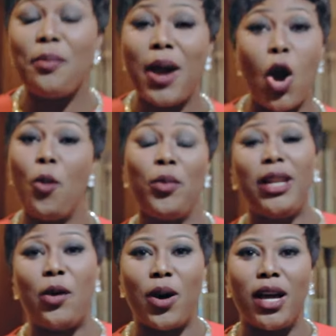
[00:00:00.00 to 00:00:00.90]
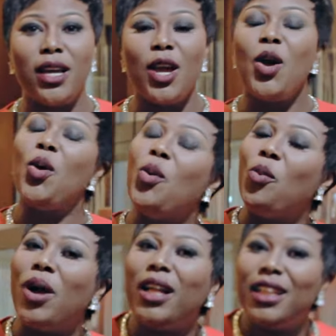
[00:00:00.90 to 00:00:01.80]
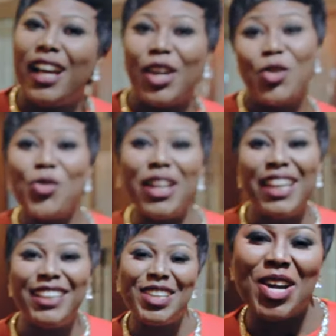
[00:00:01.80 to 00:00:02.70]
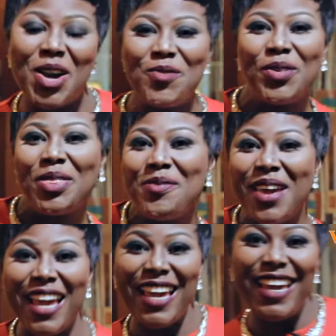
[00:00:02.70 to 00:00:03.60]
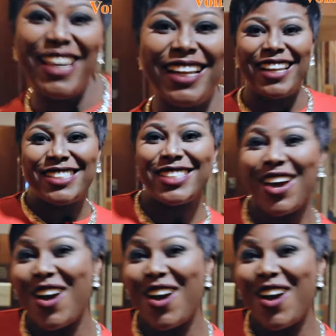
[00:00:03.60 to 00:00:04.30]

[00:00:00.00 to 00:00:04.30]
her about Omolewa. Well, are you ready? Come with me, let's